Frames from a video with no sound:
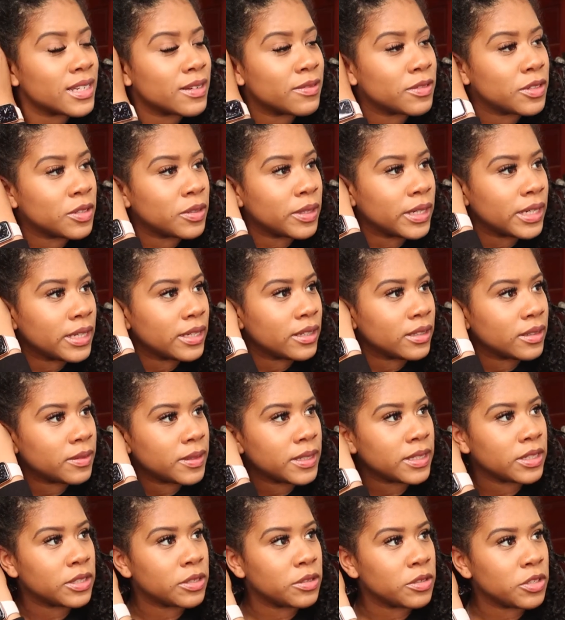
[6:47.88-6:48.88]
of
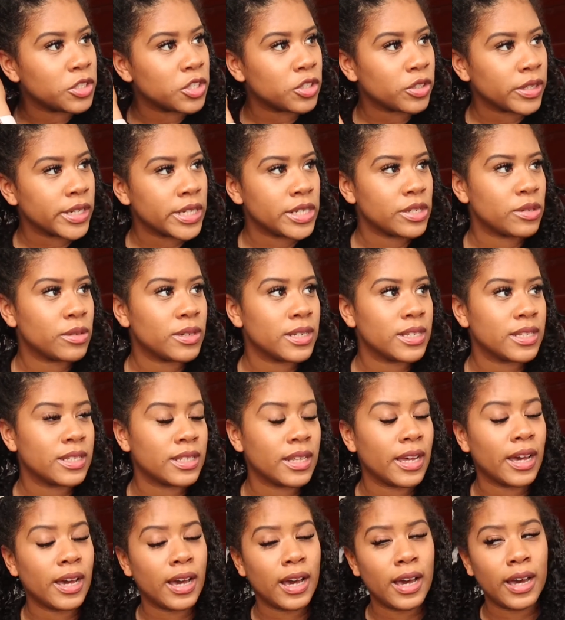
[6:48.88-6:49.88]
doing two strand twists
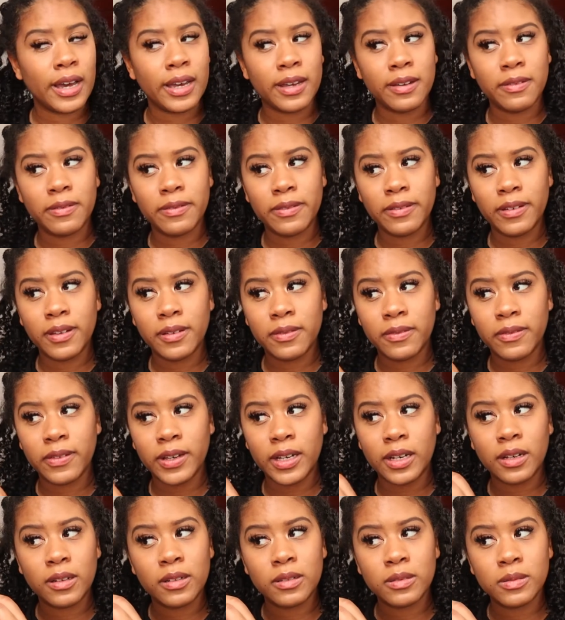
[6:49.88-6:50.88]
that I've
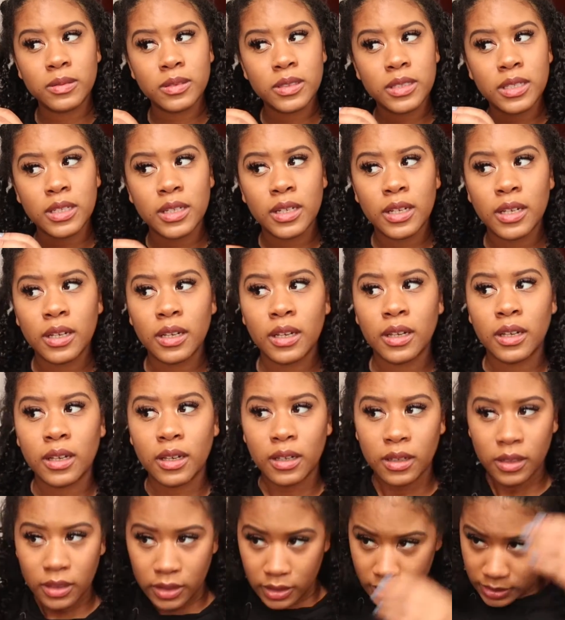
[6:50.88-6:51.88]
found
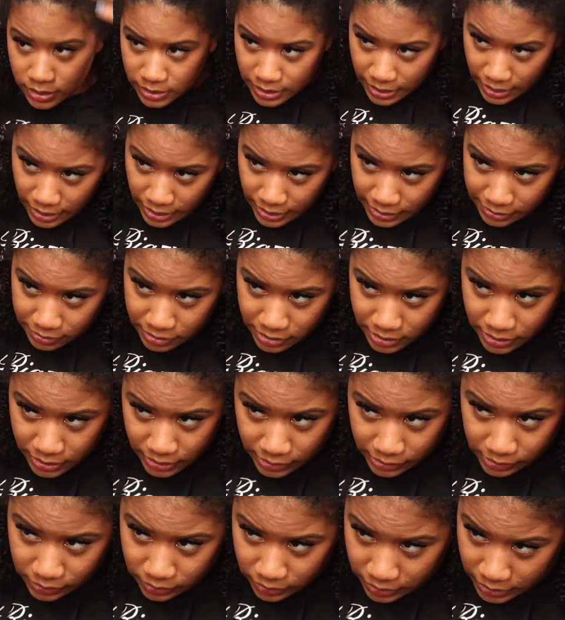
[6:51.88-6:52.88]
is that I
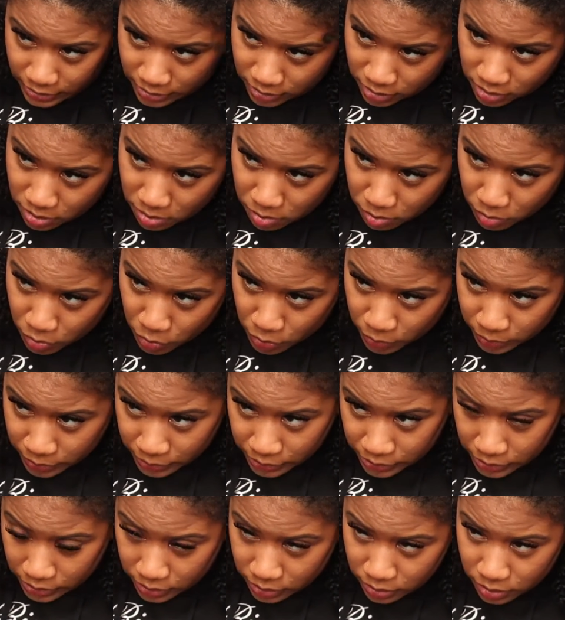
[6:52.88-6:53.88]
retain length
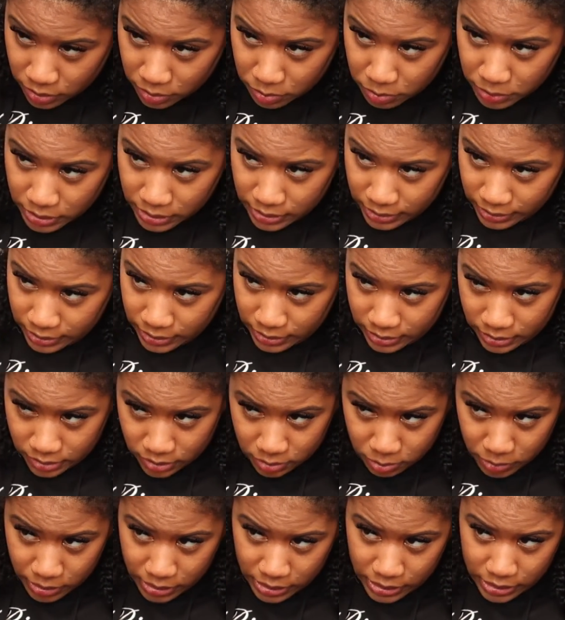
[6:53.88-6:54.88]
more
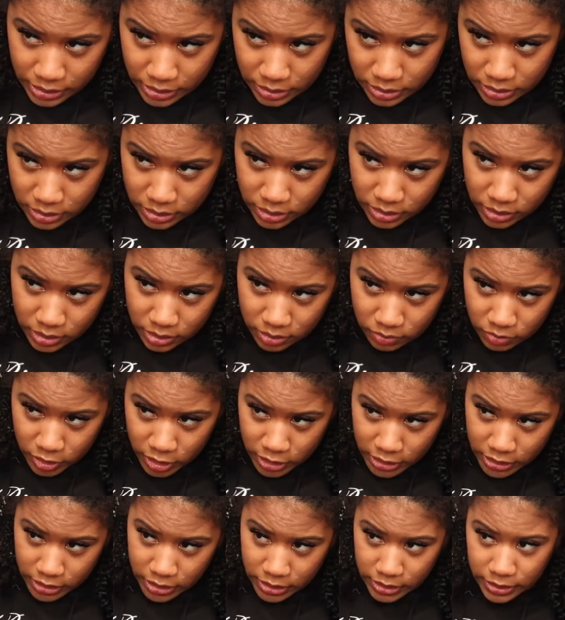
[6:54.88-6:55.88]
because my hair is in a
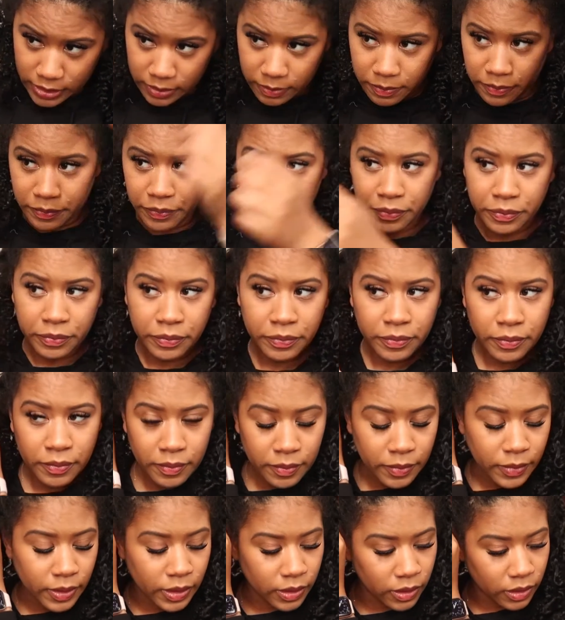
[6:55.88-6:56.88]
very
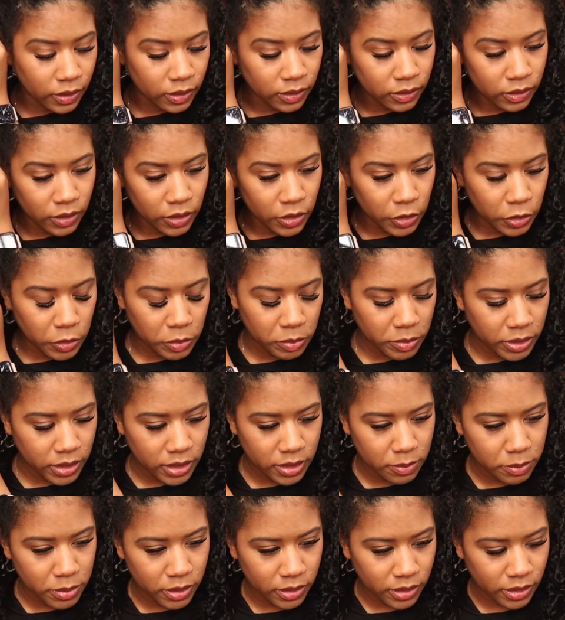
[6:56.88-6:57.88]
low
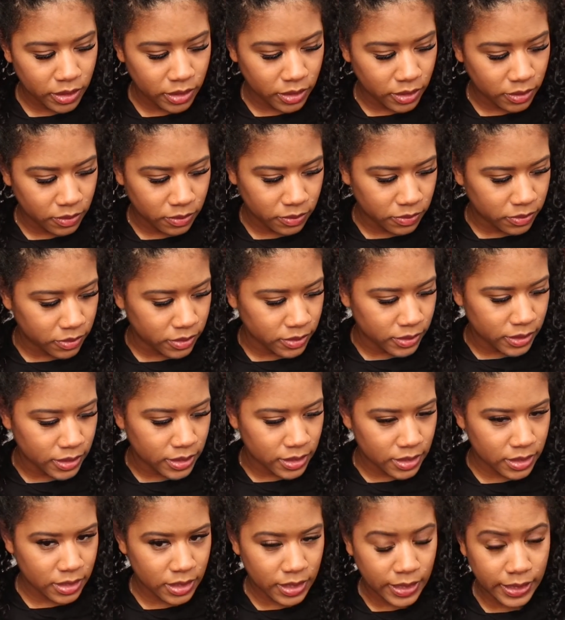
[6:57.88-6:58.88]
manipulative
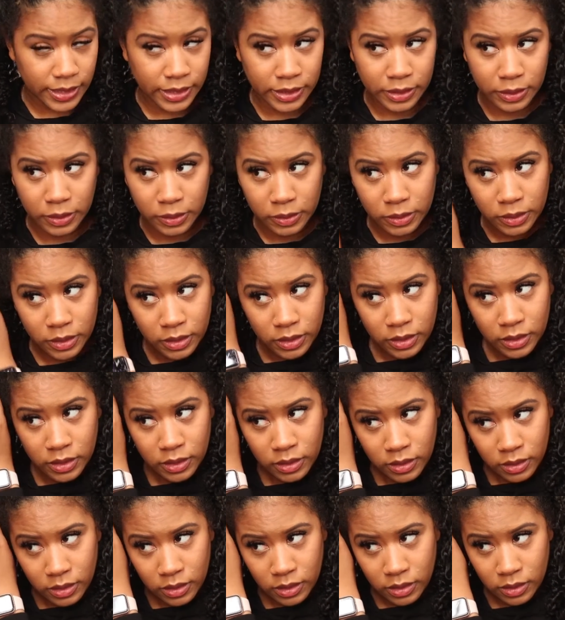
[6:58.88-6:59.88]
style.
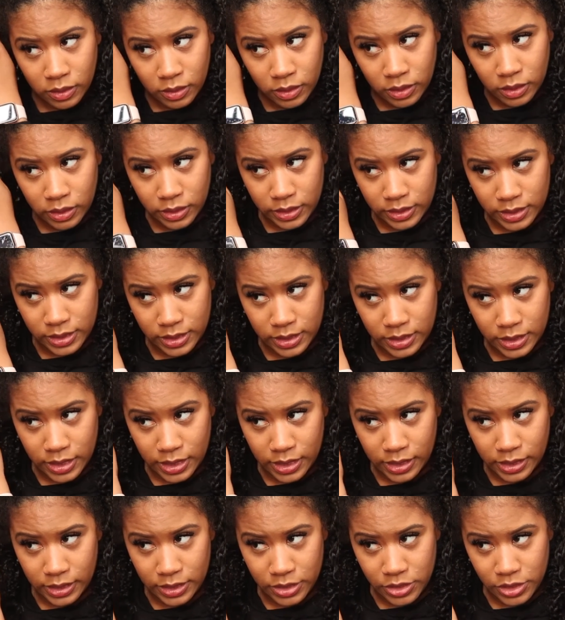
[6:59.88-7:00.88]
It's
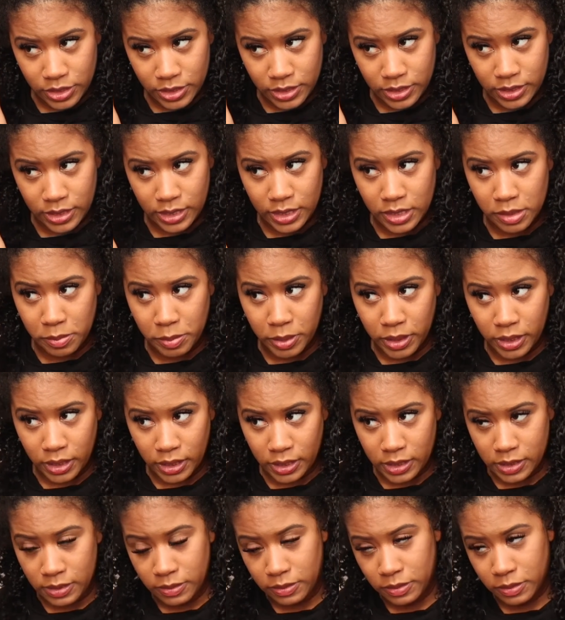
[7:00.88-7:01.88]
not just in a
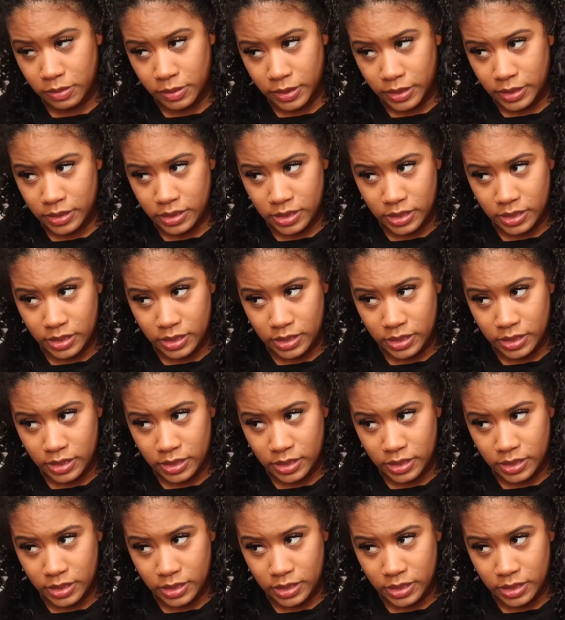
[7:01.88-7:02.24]
puff where